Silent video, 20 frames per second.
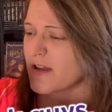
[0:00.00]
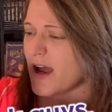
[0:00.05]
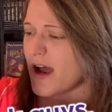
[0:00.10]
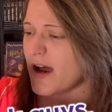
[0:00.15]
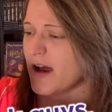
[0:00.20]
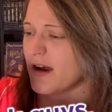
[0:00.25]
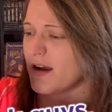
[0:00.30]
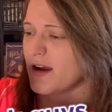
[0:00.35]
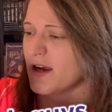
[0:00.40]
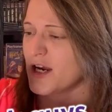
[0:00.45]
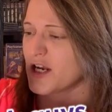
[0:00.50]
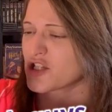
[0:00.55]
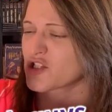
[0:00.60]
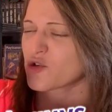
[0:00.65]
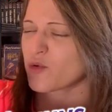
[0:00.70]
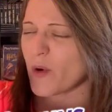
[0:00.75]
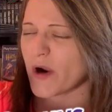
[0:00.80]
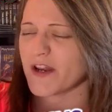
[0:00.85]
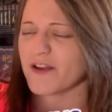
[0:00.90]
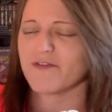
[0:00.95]
that
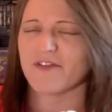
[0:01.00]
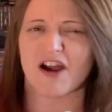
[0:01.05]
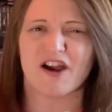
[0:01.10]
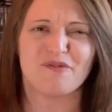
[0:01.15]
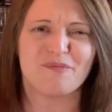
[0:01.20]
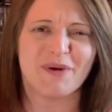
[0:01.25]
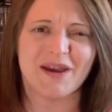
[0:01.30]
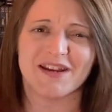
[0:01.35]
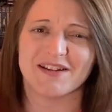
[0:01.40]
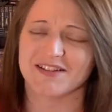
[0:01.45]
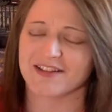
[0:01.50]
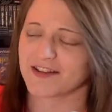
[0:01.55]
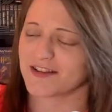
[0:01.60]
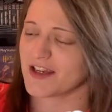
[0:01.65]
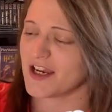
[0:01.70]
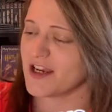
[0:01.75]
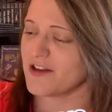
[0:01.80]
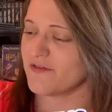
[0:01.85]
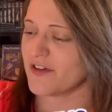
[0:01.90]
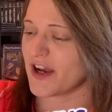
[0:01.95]
25p to
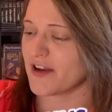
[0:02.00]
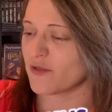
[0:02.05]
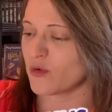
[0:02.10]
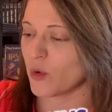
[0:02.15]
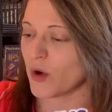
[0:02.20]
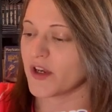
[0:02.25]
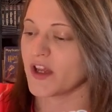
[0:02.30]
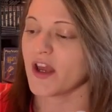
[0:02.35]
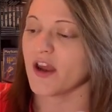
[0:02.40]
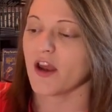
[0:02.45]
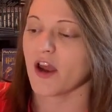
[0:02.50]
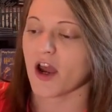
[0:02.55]
35 quid.